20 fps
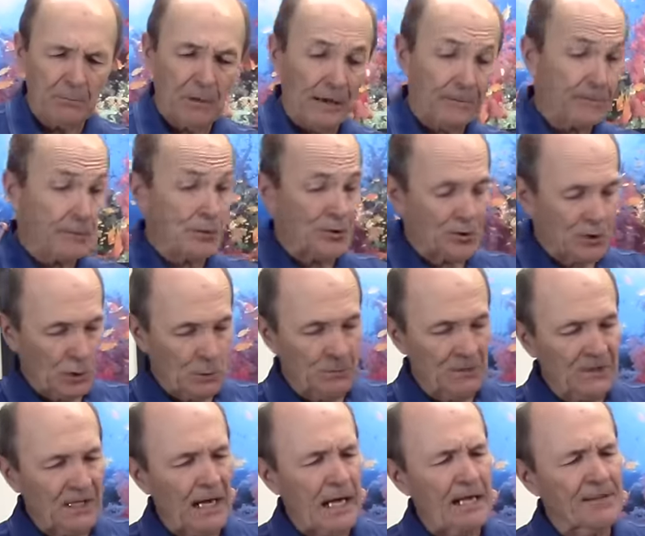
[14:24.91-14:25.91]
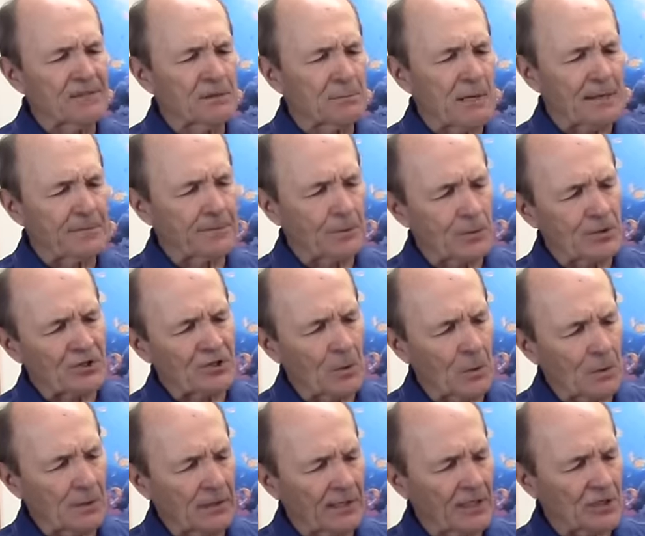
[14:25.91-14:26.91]
my first scuba dive, and my first
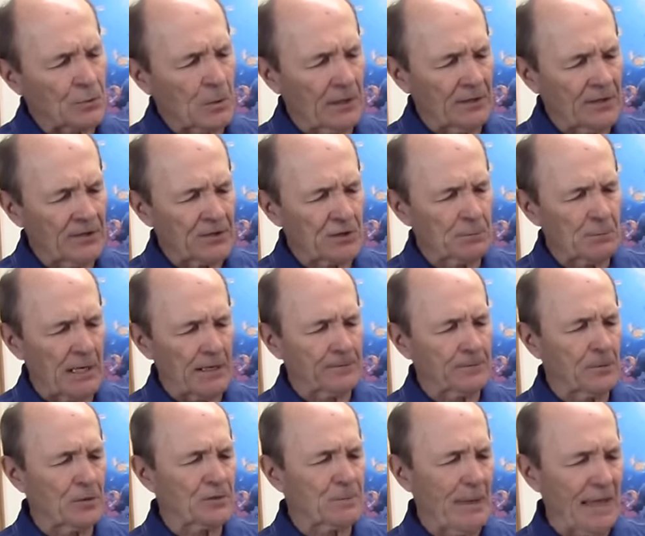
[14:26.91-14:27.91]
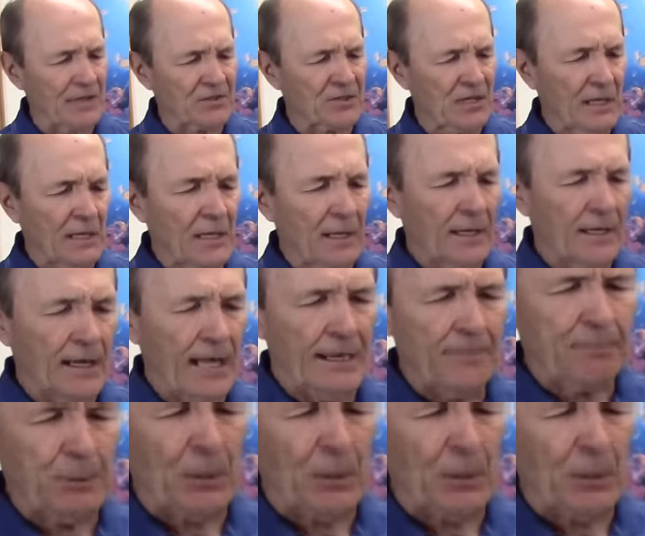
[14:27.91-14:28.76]
snorkeling as well. This is my first mask. And